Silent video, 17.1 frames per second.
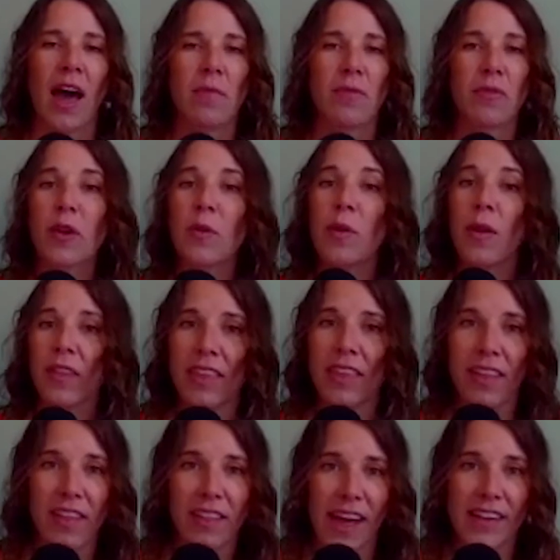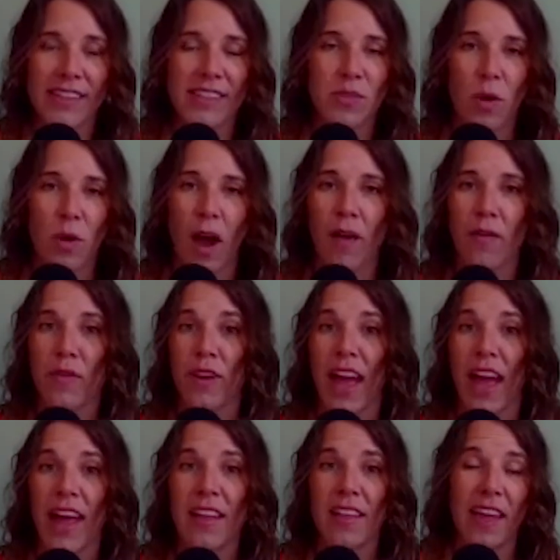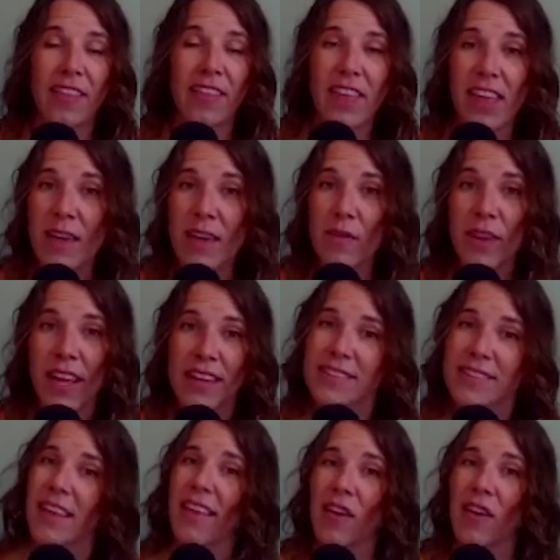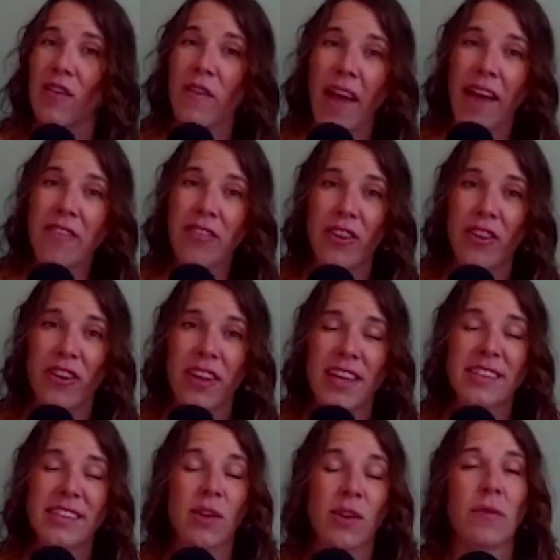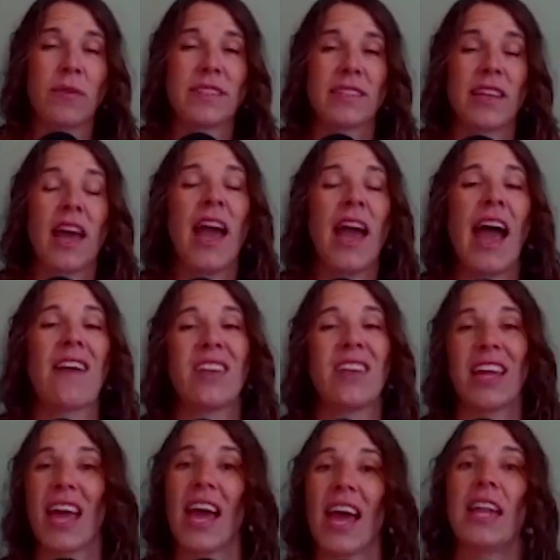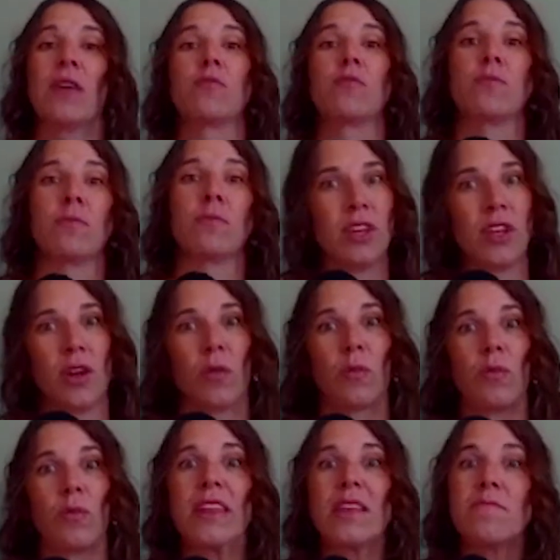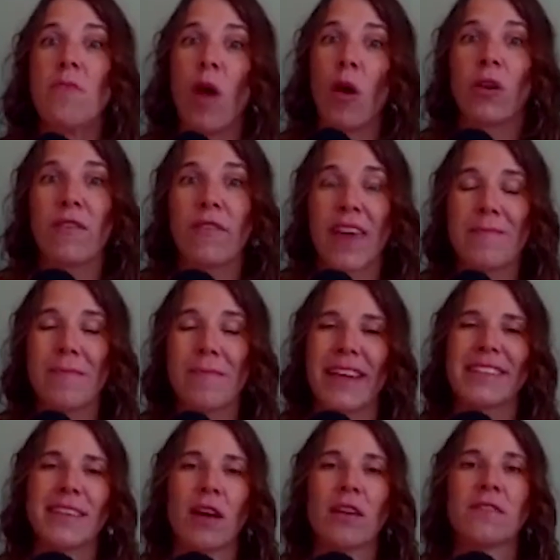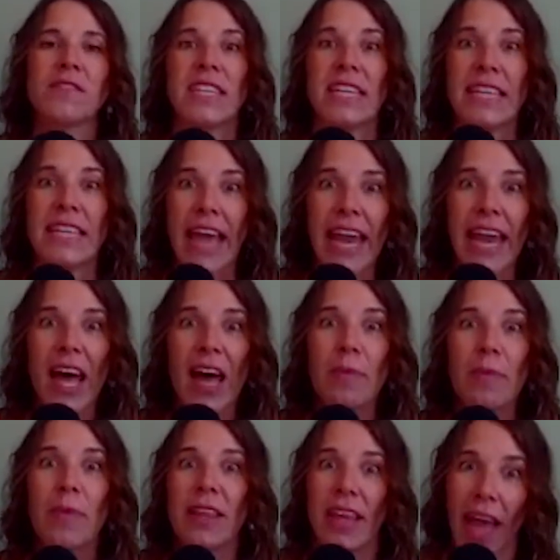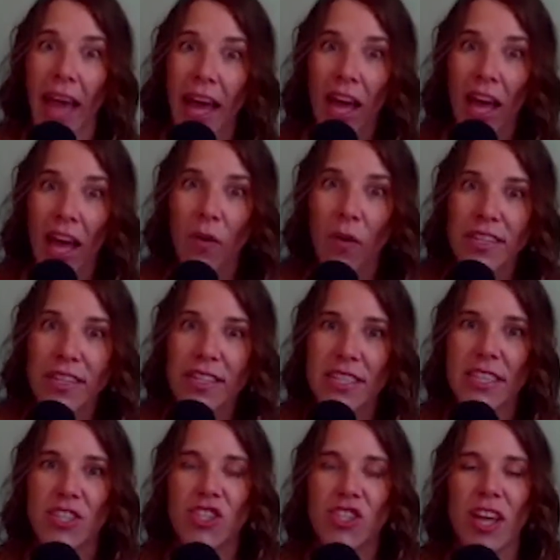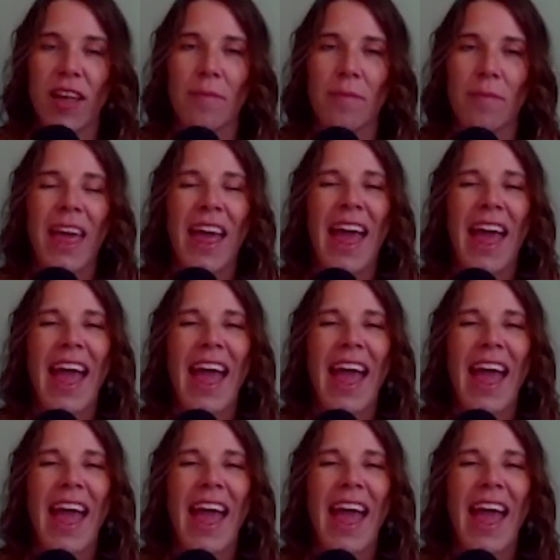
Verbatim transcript: Frequently the classes were offered in the evening. evenings at like 5:30. So I was having to kind of, you know, really motivate myself to get up and get going to the gym.